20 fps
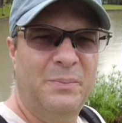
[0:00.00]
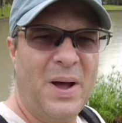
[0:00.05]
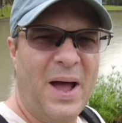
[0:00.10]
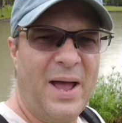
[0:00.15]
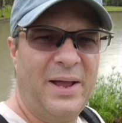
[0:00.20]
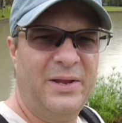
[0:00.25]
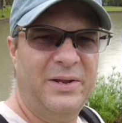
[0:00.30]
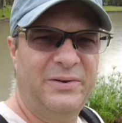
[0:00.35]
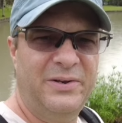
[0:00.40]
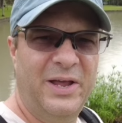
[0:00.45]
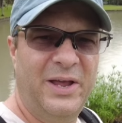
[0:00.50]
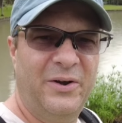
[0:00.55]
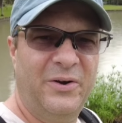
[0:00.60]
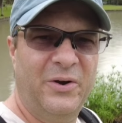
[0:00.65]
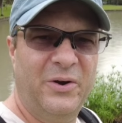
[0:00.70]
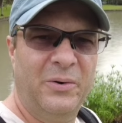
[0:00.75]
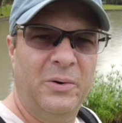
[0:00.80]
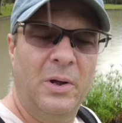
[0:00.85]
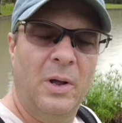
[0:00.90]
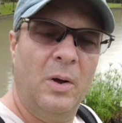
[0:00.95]
buy you
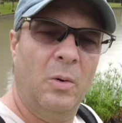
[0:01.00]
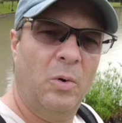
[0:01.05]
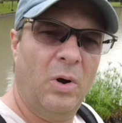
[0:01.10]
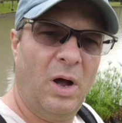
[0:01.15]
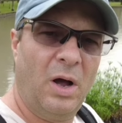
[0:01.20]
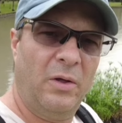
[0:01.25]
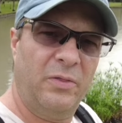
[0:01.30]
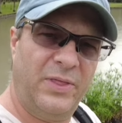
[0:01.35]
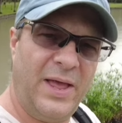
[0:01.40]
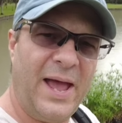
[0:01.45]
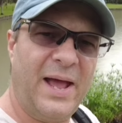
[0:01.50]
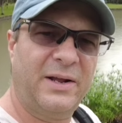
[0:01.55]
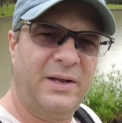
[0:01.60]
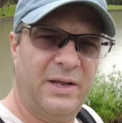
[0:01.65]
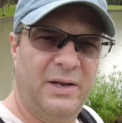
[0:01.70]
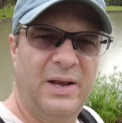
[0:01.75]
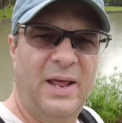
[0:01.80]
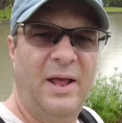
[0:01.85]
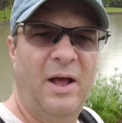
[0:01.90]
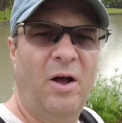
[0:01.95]
dinner. Well, that
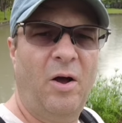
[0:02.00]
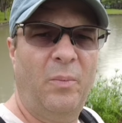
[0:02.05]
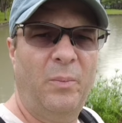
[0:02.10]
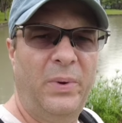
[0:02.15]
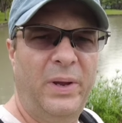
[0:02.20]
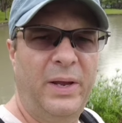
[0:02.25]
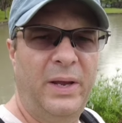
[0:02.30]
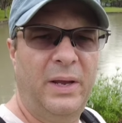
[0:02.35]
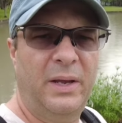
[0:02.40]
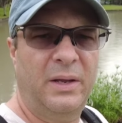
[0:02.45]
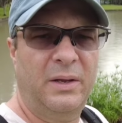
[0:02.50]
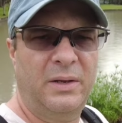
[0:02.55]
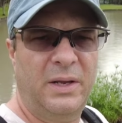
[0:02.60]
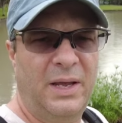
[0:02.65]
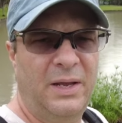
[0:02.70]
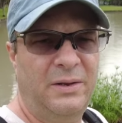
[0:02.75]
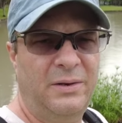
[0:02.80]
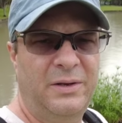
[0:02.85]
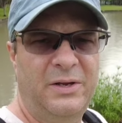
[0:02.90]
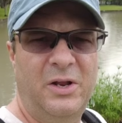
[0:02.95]
can help me.
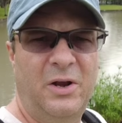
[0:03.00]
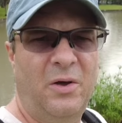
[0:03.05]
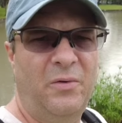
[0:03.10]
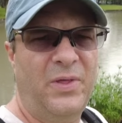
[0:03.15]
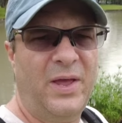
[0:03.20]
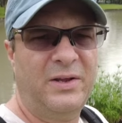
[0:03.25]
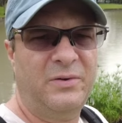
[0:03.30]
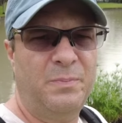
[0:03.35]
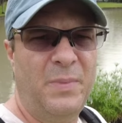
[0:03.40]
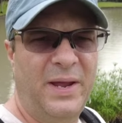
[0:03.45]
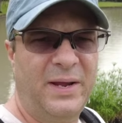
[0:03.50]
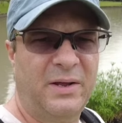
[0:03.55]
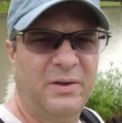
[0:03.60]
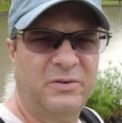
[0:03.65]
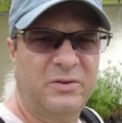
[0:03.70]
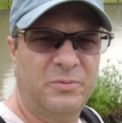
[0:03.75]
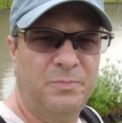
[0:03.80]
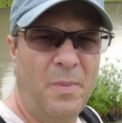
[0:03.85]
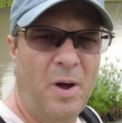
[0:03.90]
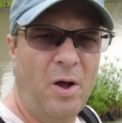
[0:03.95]
They make a
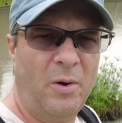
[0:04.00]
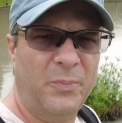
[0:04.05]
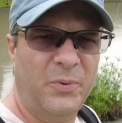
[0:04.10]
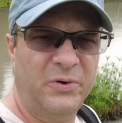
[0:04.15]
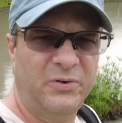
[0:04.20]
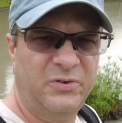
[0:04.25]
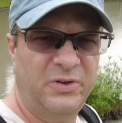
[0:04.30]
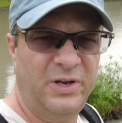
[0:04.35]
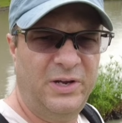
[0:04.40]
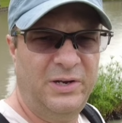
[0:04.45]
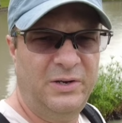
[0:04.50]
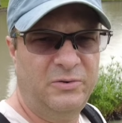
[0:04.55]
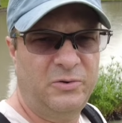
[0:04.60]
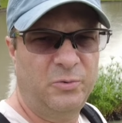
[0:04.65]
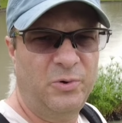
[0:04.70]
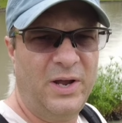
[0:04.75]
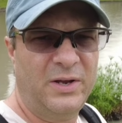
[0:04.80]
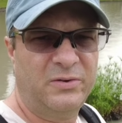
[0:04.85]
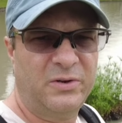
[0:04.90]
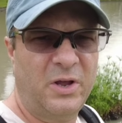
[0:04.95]
small percentage,
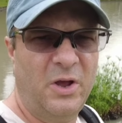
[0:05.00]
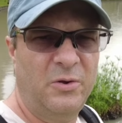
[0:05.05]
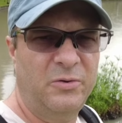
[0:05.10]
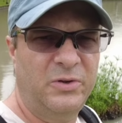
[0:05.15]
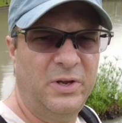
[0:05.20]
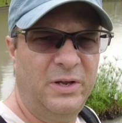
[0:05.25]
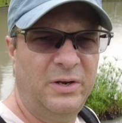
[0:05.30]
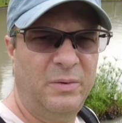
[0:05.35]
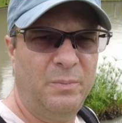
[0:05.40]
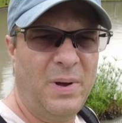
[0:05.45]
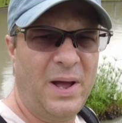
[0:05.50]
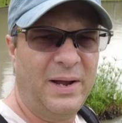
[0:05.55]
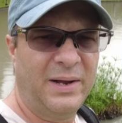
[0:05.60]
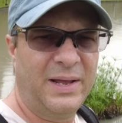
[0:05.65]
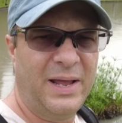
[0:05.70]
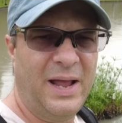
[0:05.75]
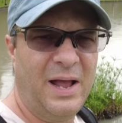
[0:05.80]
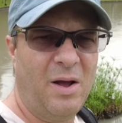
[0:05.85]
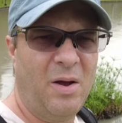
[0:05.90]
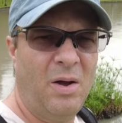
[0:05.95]
the rest goes into my
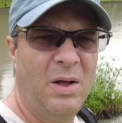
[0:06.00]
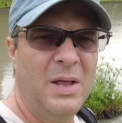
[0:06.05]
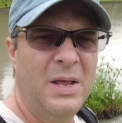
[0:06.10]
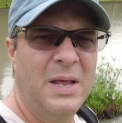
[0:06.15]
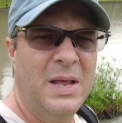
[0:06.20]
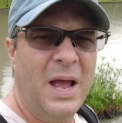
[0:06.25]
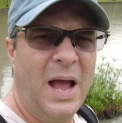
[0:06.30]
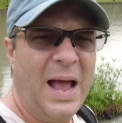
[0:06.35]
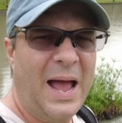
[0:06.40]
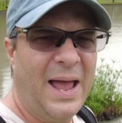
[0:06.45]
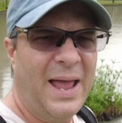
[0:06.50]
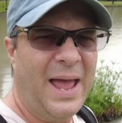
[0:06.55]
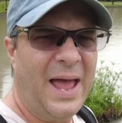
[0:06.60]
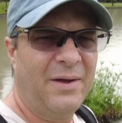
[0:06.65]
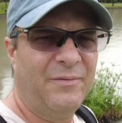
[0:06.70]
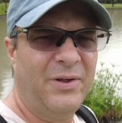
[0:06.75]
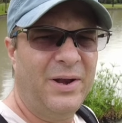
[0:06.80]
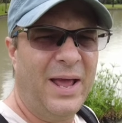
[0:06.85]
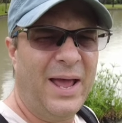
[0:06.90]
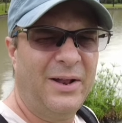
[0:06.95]
account. I
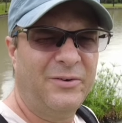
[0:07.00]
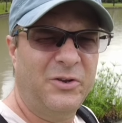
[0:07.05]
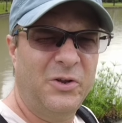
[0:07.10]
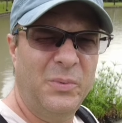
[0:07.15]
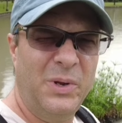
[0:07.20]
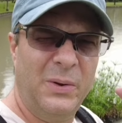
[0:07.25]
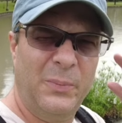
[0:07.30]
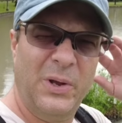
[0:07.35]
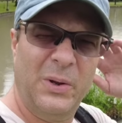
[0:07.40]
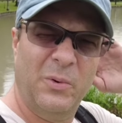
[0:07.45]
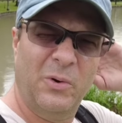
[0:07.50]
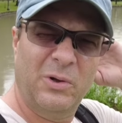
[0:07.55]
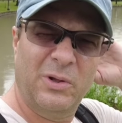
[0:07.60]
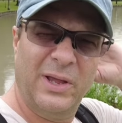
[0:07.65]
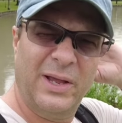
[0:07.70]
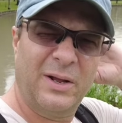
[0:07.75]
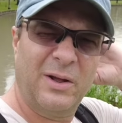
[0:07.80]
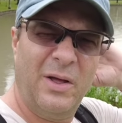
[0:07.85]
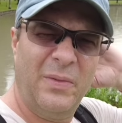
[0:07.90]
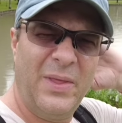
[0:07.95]
haven't had too many people
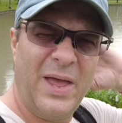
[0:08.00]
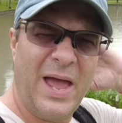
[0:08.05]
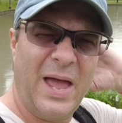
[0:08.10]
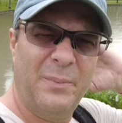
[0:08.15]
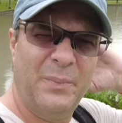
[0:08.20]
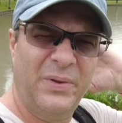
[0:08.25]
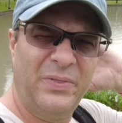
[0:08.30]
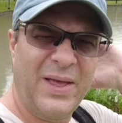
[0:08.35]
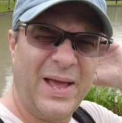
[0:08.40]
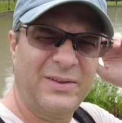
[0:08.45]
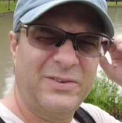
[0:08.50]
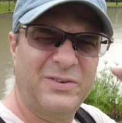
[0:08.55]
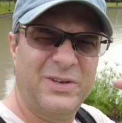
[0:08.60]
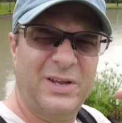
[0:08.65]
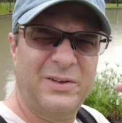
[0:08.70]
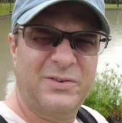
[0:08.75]
click on that, but that's